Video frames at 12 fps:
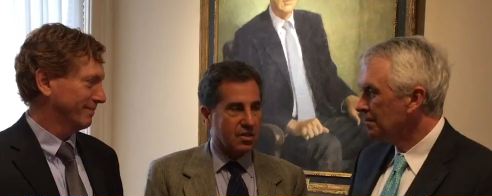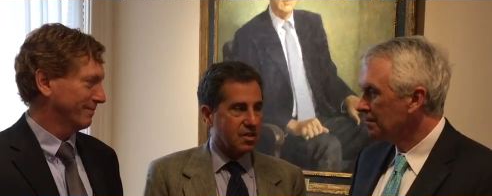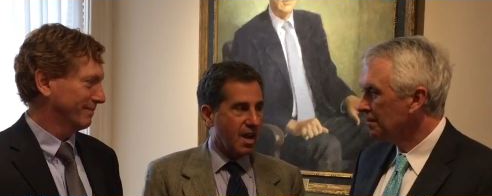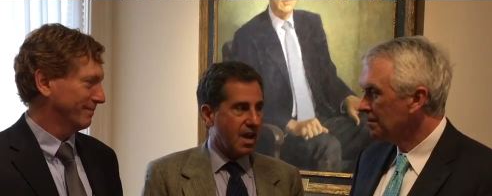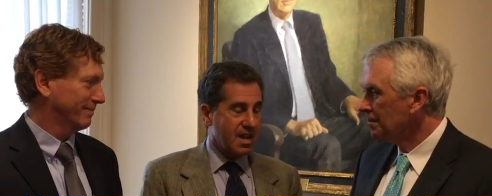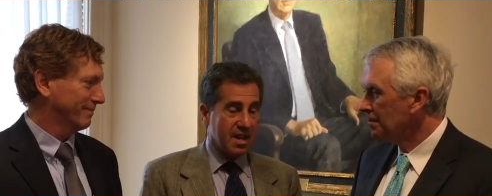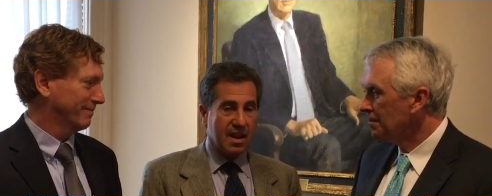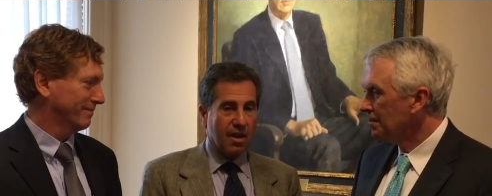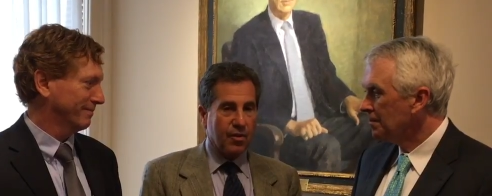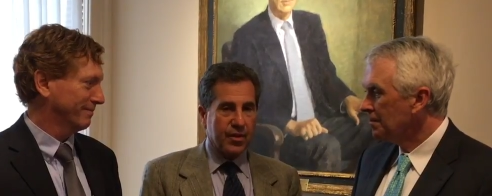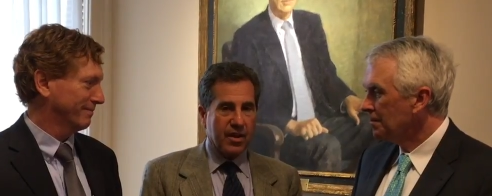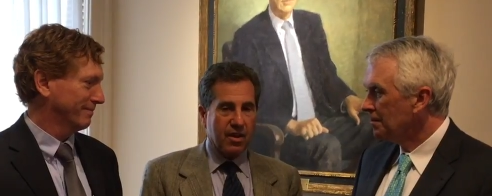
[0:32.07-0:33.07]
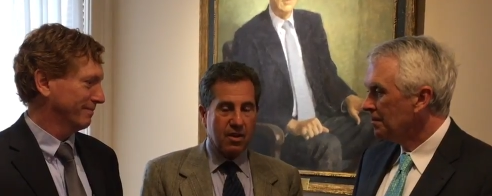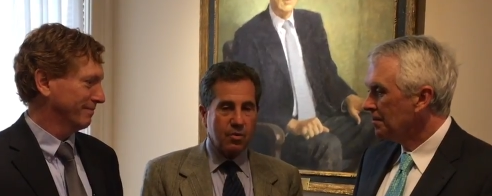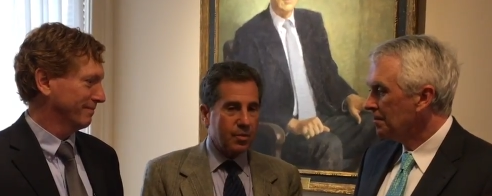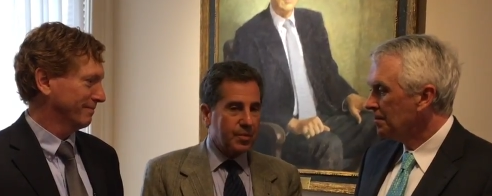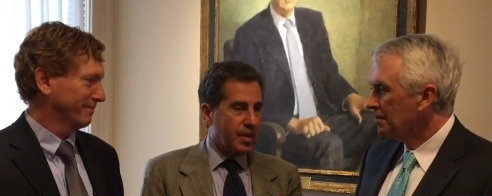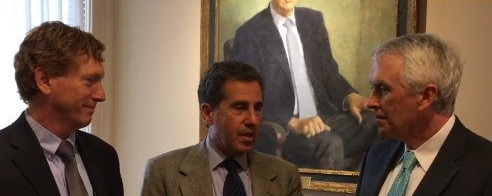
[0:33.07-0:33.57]
Speaker 1: society and healthcare.
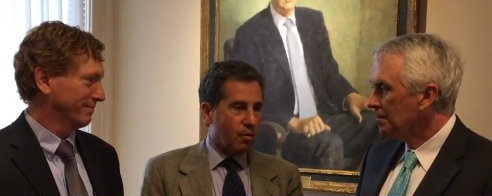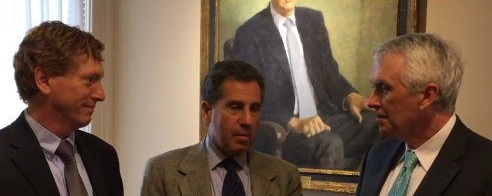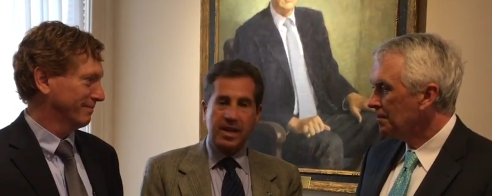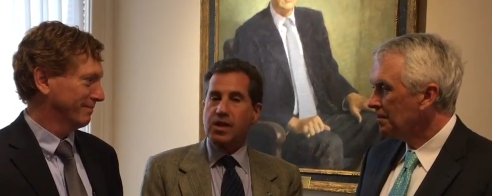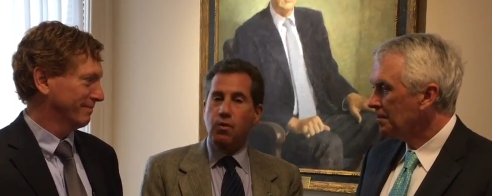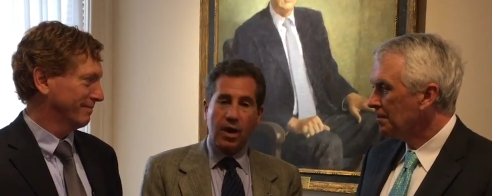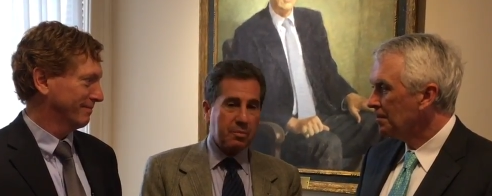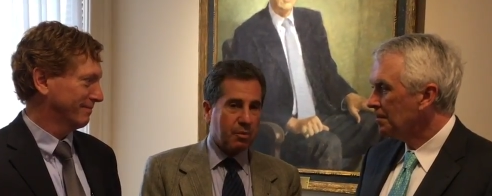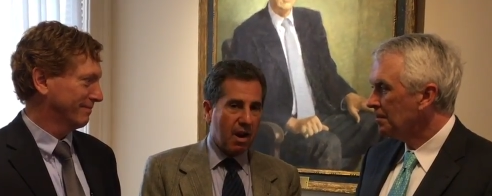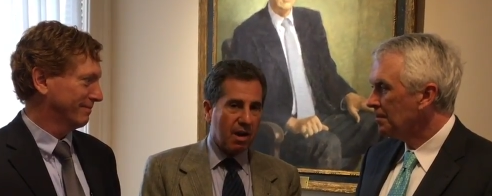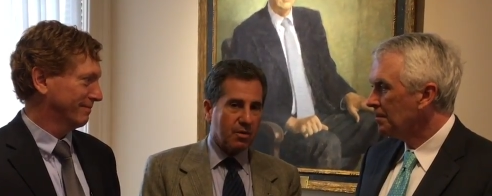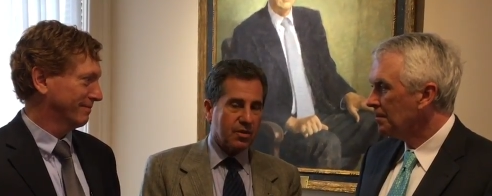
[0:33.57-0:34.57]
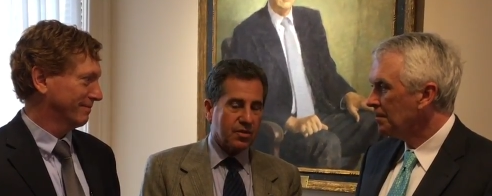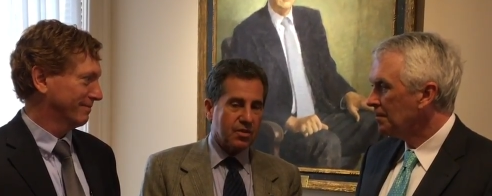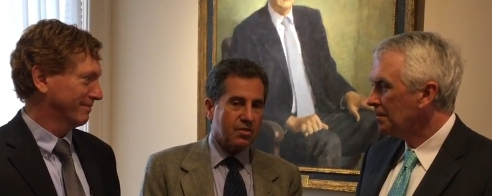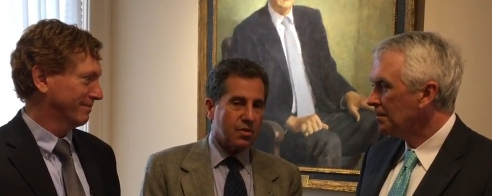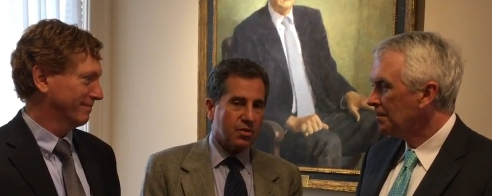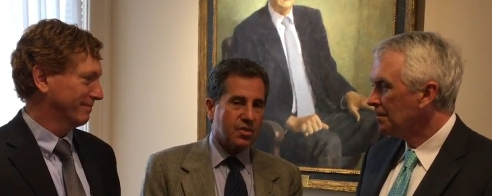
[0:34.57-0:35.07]
We're making great progress in
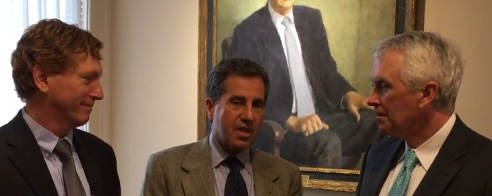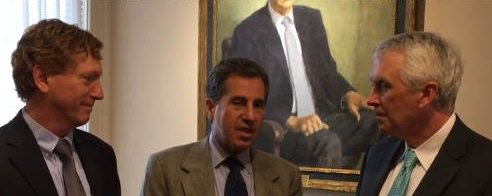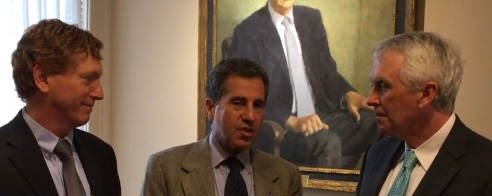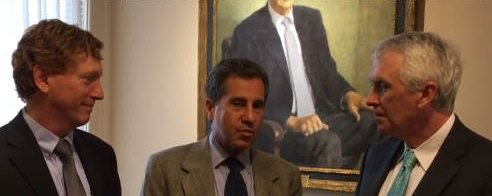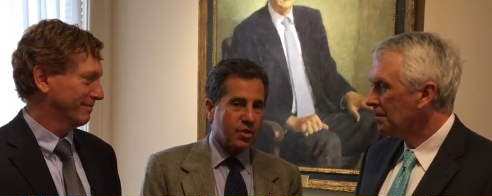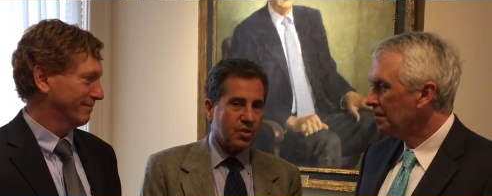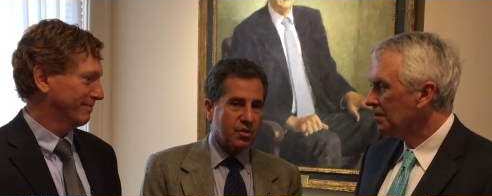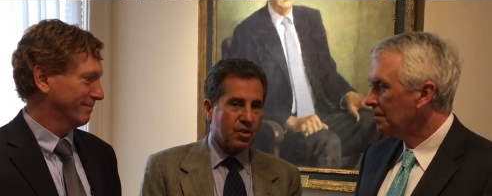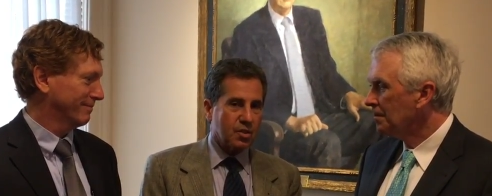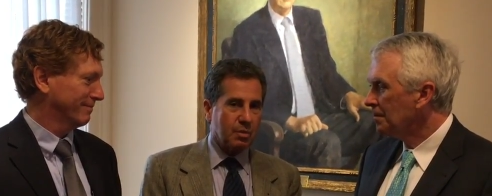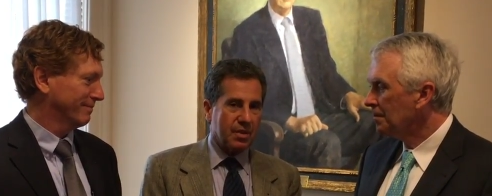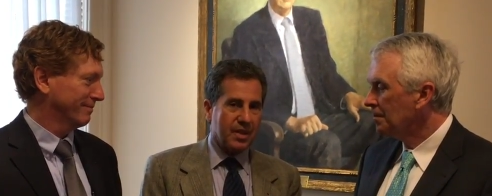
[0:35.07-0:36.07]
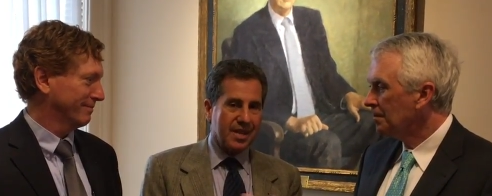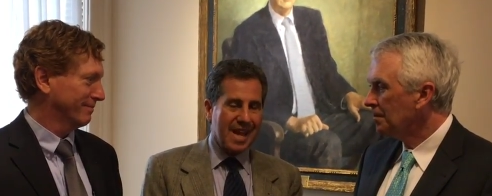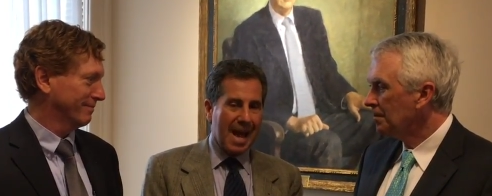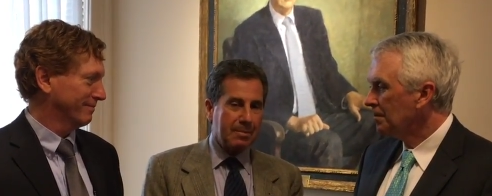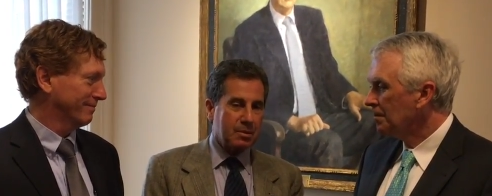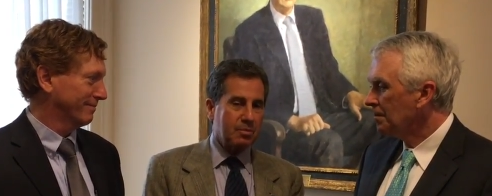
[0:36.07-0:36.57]
neuroscience research, but the
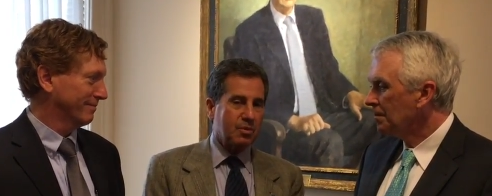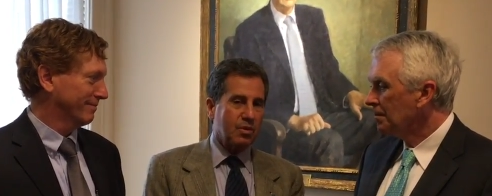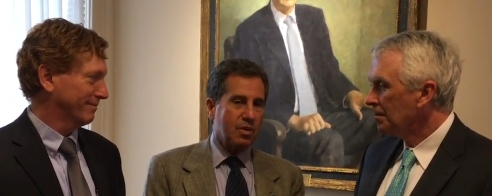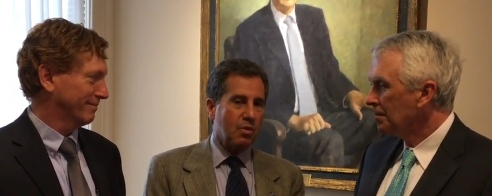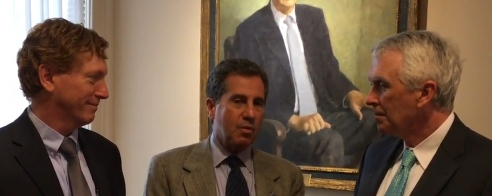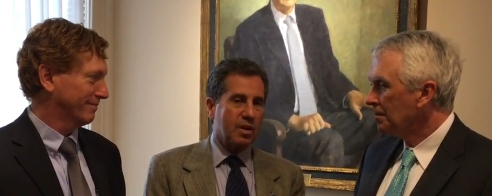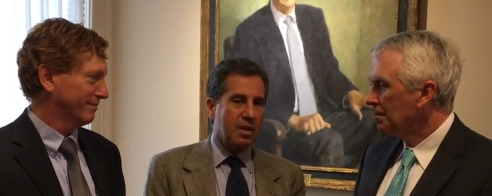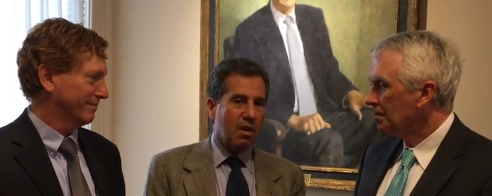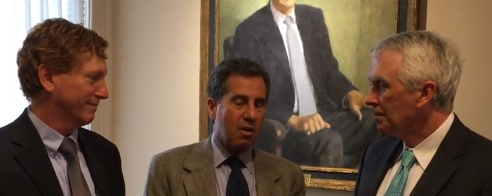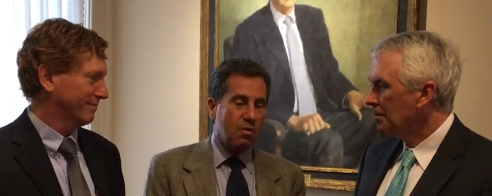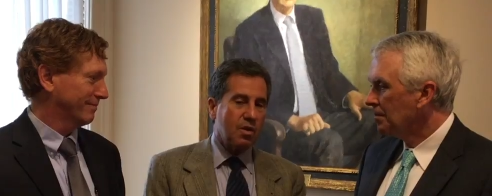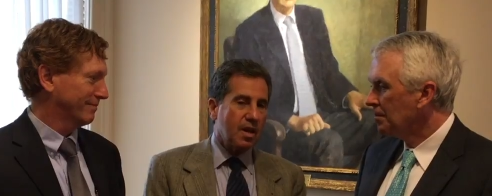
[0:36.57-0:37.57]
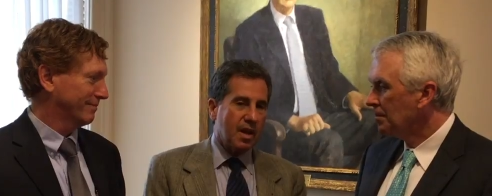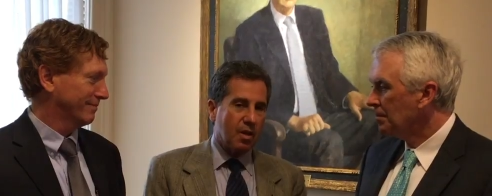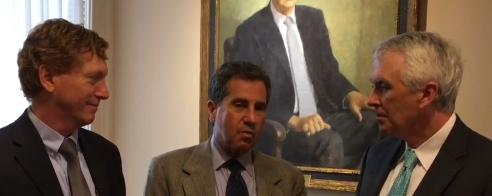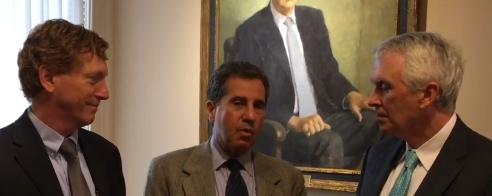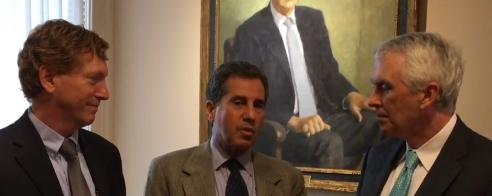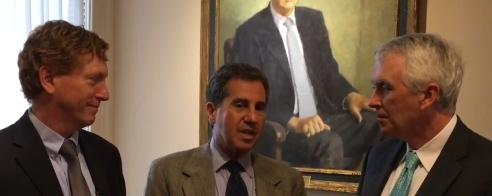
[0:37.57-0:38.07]
gaps between what we know and
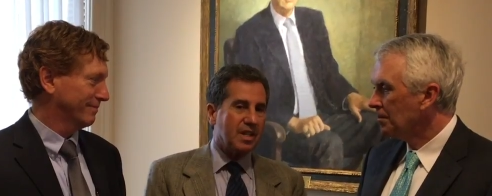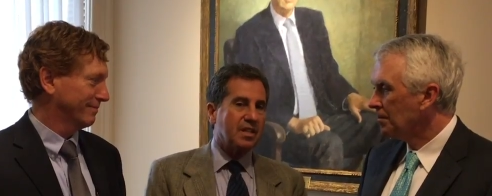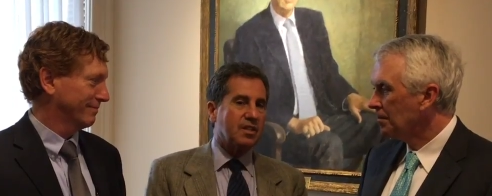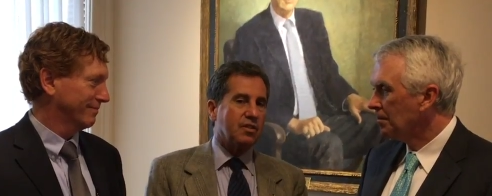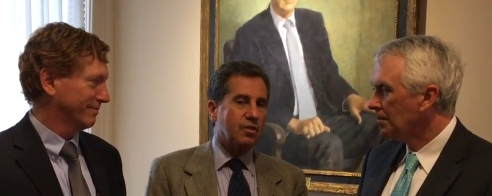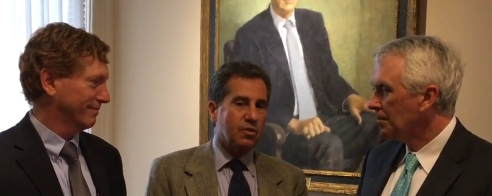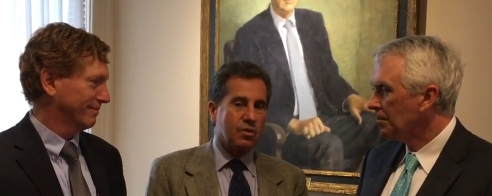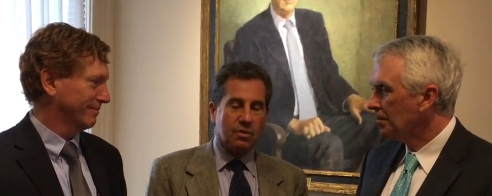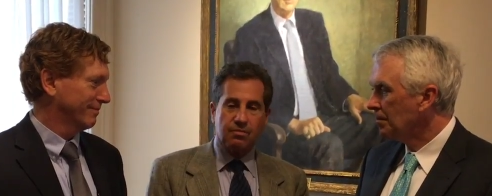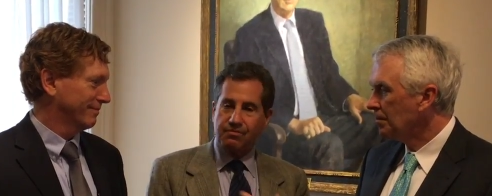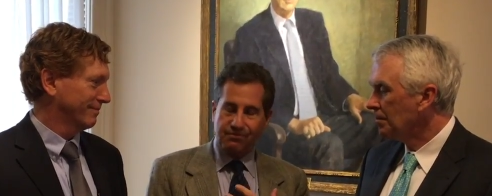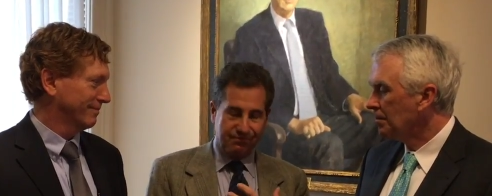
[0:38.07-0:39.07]
what we need to do to